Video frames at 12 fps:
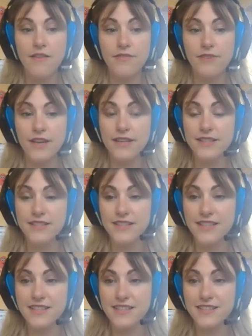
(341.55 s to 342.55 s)

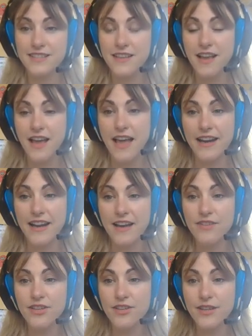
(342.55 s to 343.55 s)
phrases, and
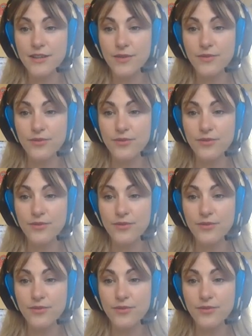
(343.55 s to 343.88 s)
have a look at the